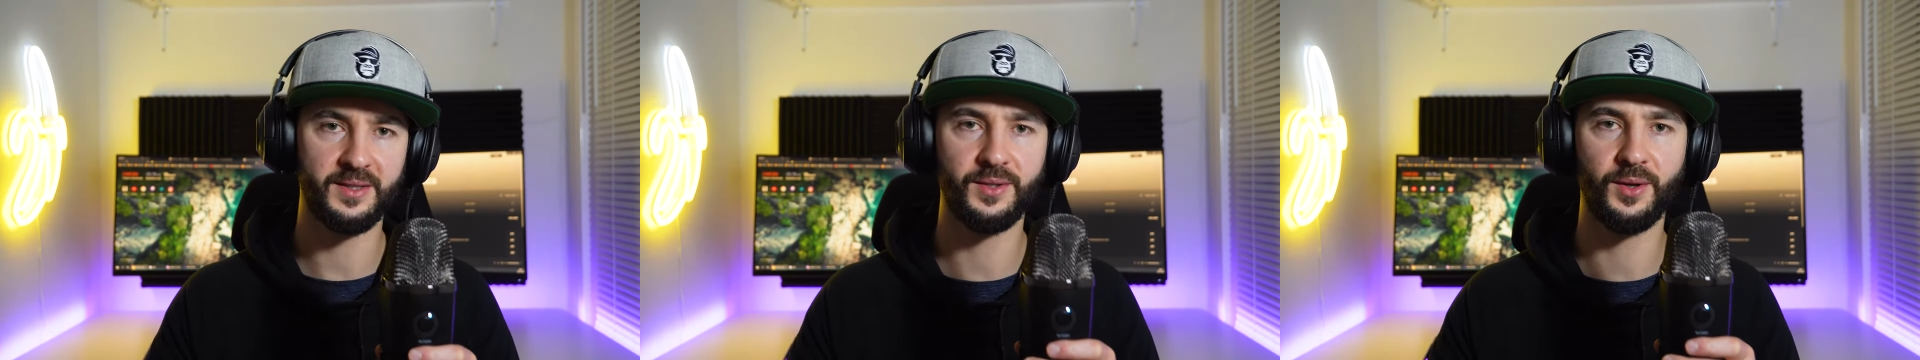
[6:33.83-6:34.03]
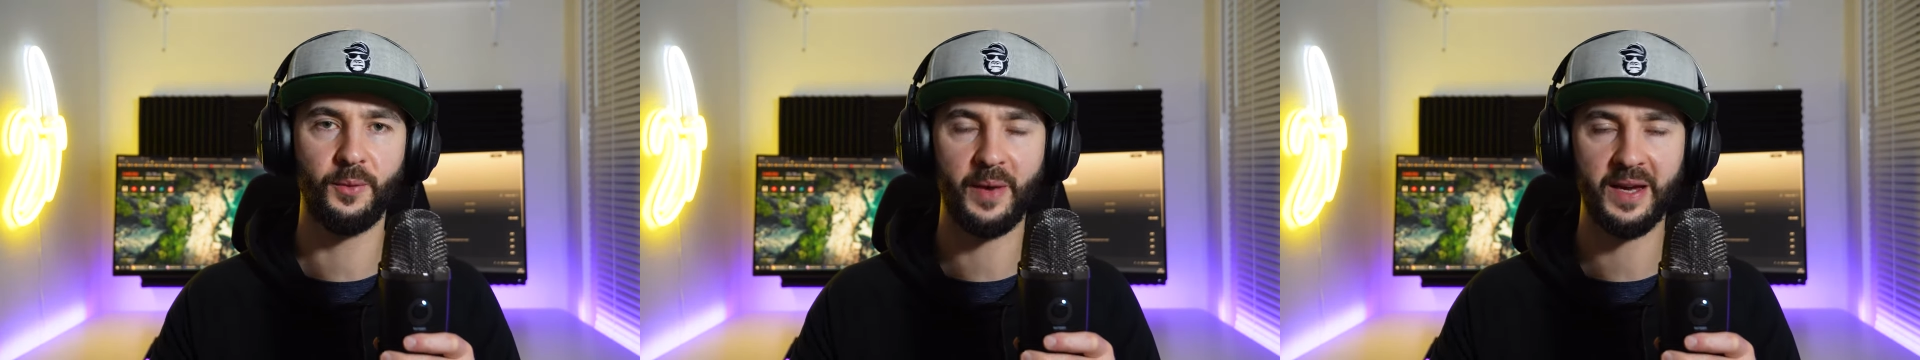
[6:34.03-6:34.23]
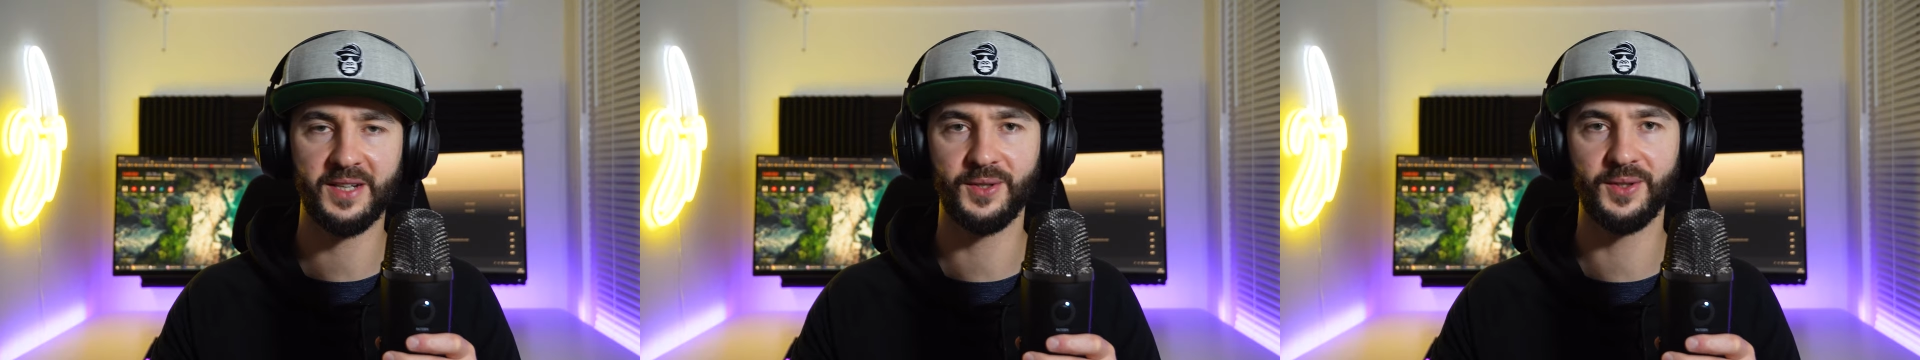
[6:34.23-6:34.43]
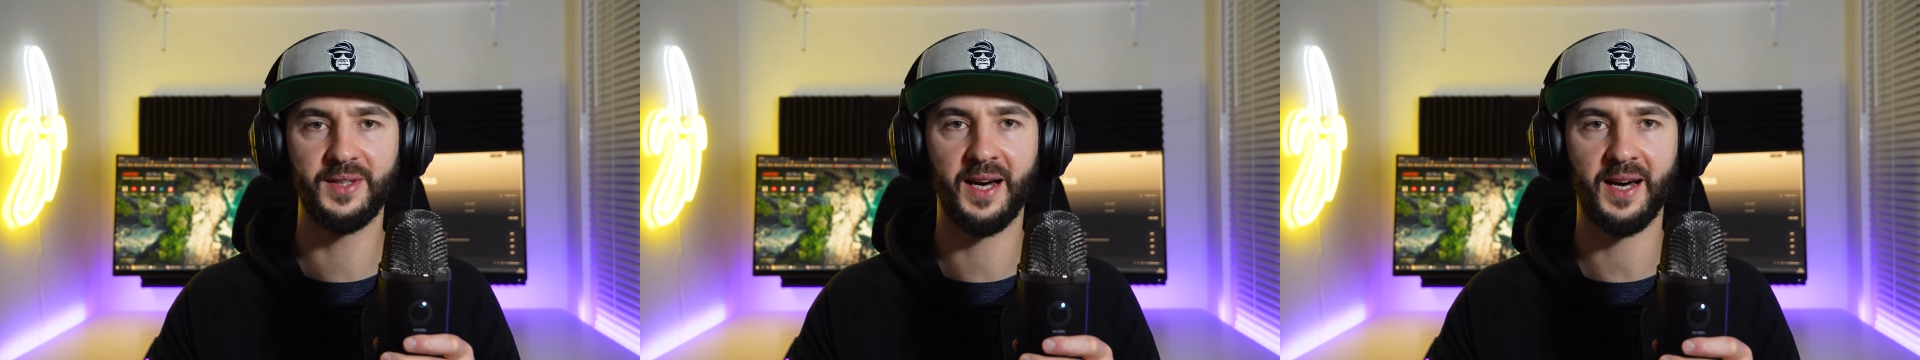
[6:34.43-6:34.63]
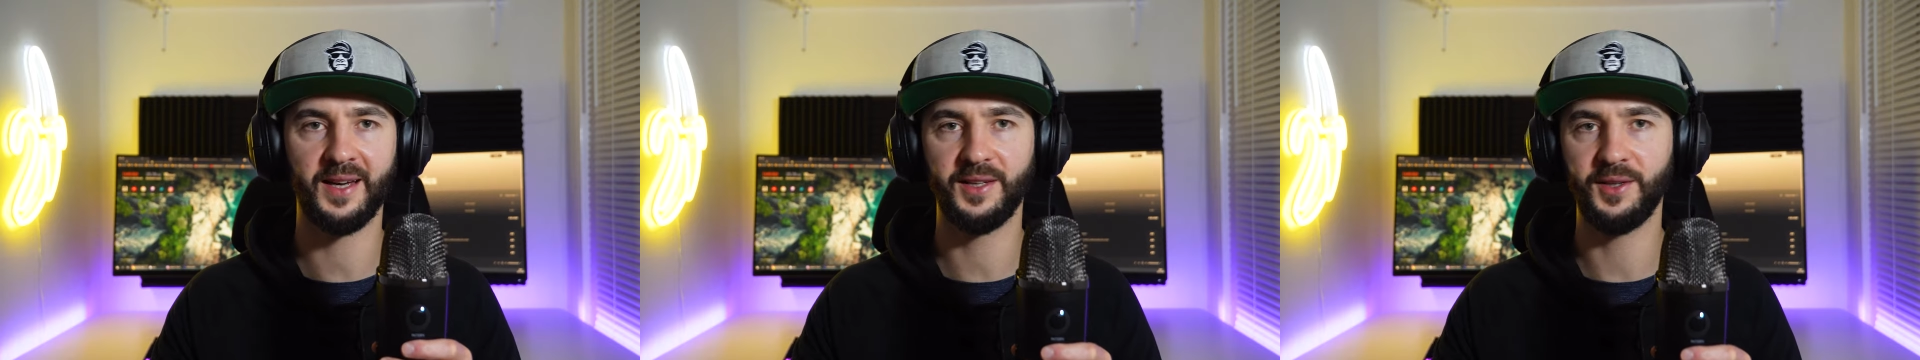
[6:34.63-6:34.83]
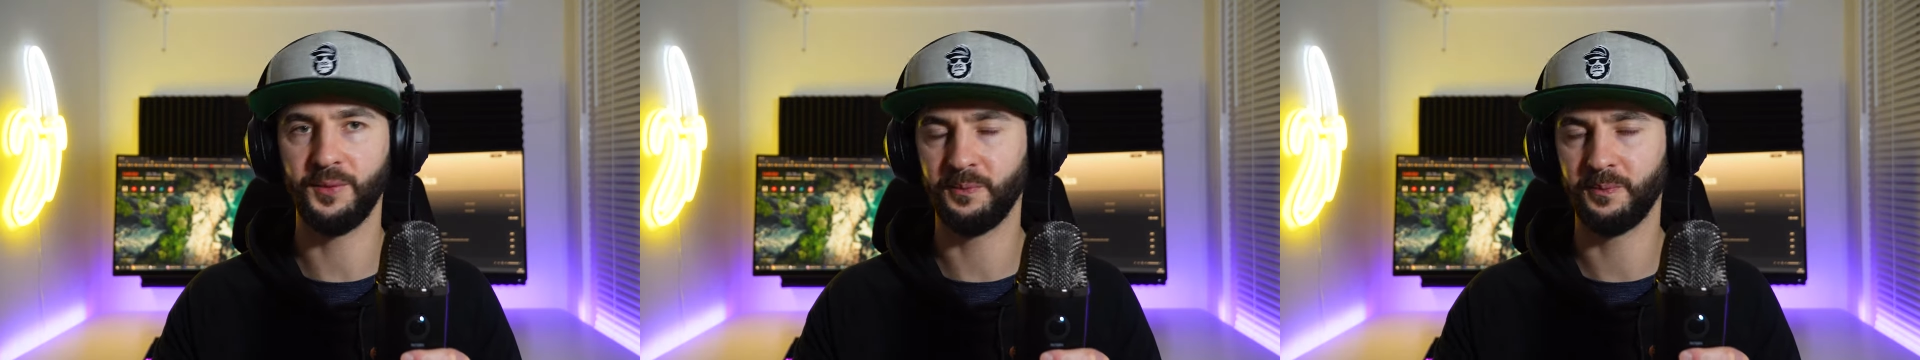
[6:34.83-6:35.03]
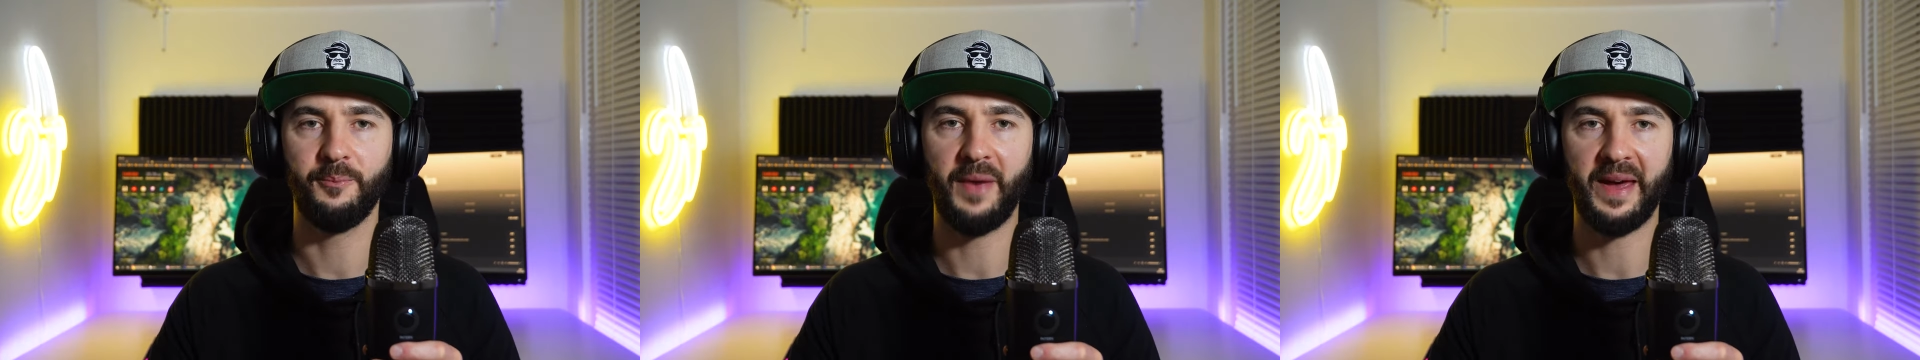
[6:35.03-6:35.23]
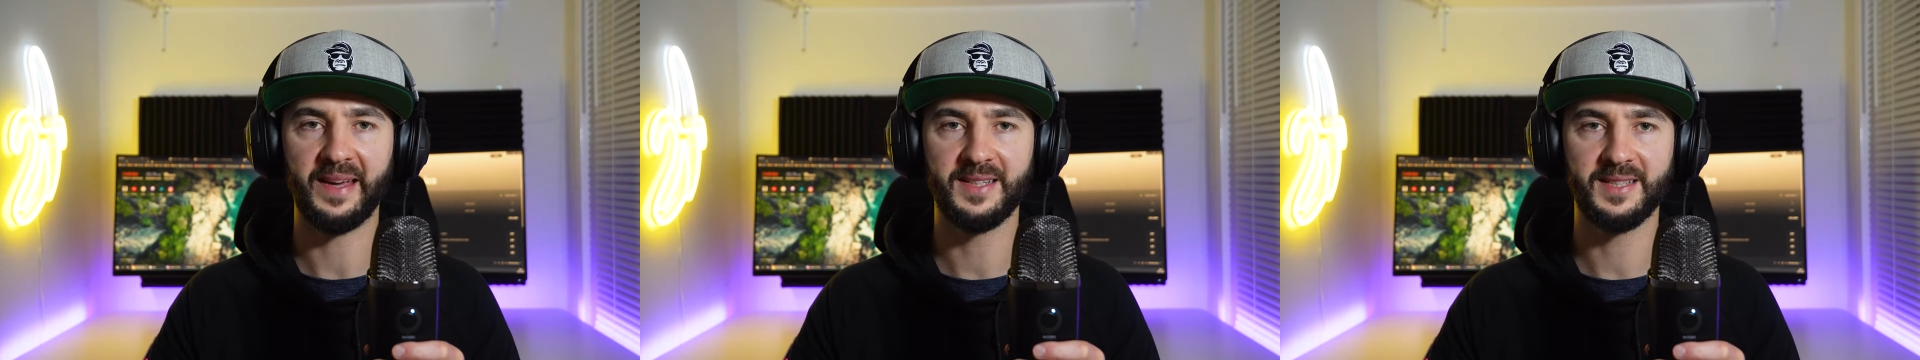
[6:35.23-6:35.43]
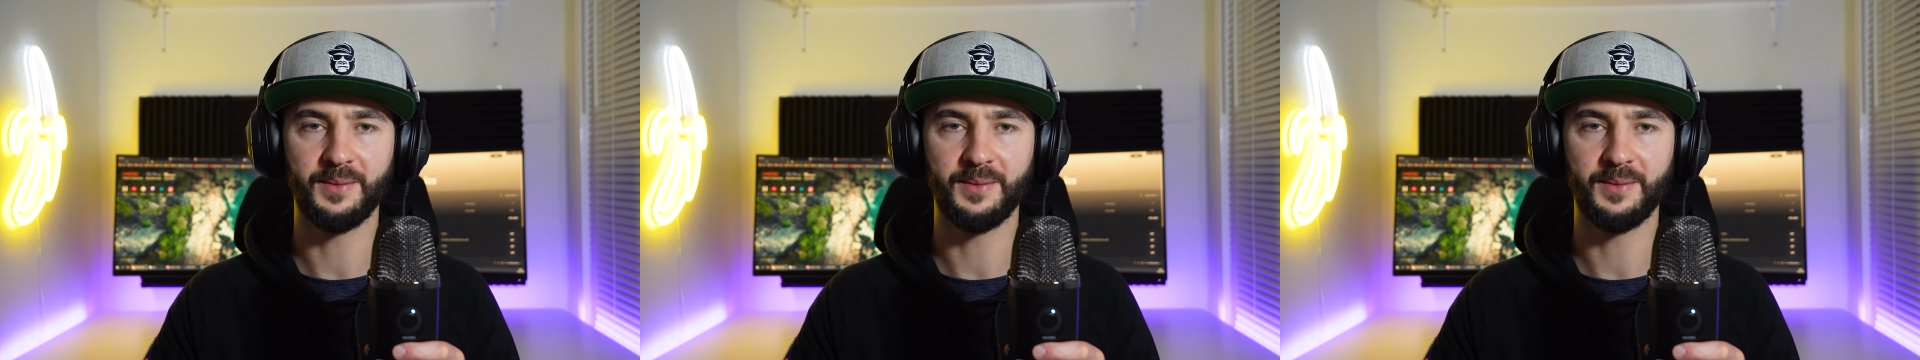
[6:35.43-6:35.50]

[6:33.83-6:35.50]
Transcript: so make sure that you make